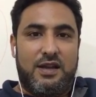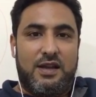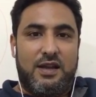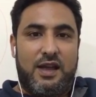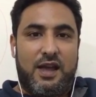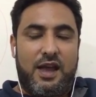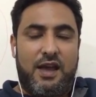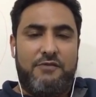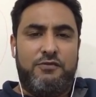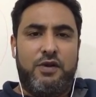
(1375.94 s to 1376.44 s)

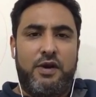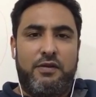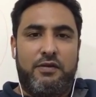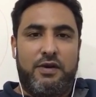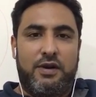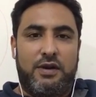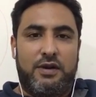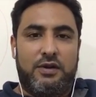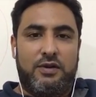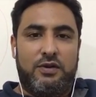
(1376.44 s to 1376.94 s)

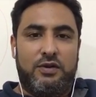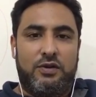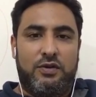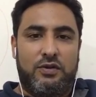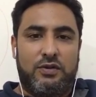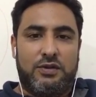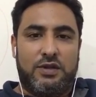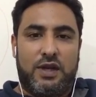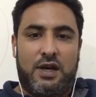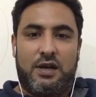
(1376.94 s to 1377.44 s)

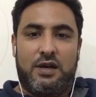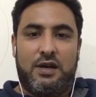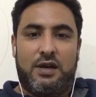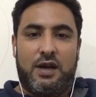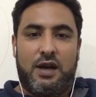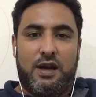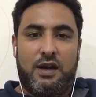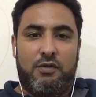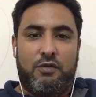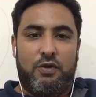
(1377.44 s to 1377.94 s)
Zahran,
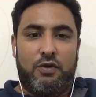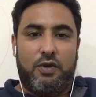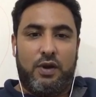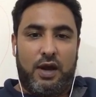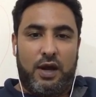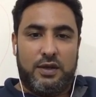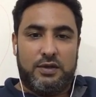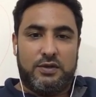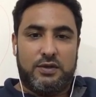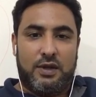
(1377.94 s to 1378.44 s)
I want
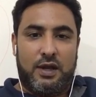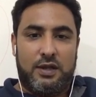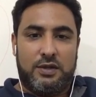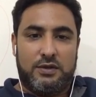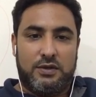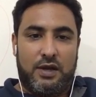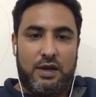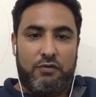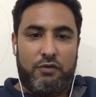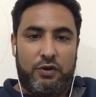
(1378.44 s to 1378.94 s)

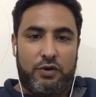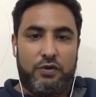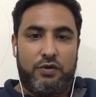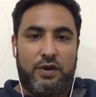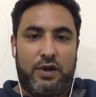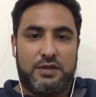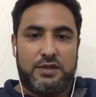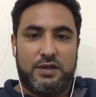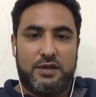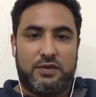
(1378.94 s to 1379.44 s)
you to
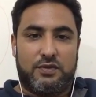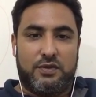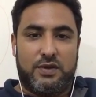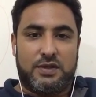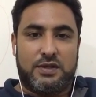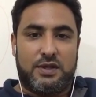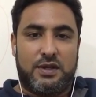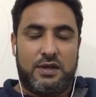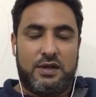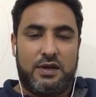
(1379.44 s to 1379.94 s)
answer this
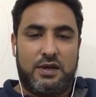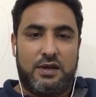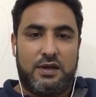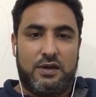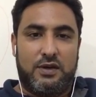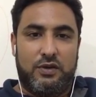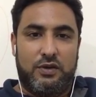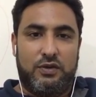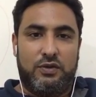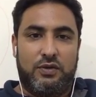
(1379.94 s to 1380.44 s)
question. Do
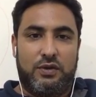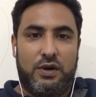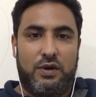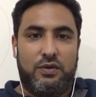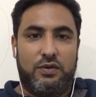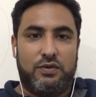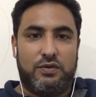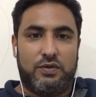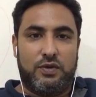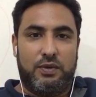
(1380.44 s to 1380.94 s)
you know how to
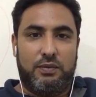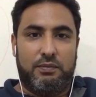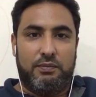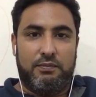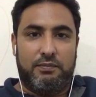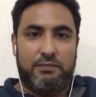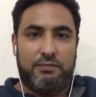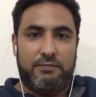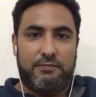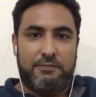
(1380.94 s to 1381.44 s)
swim?
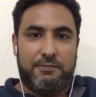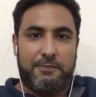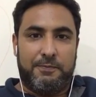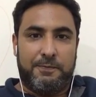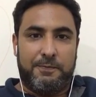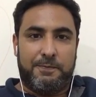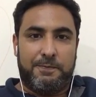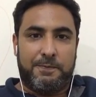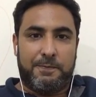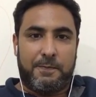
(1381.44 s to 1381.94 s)

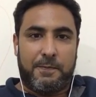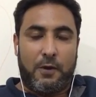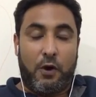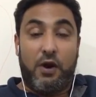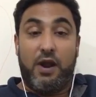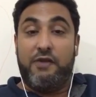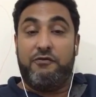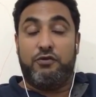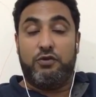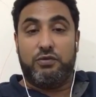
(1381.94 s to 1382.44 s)
Or
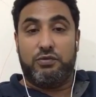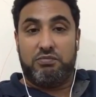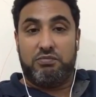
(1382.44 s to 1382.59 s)
have you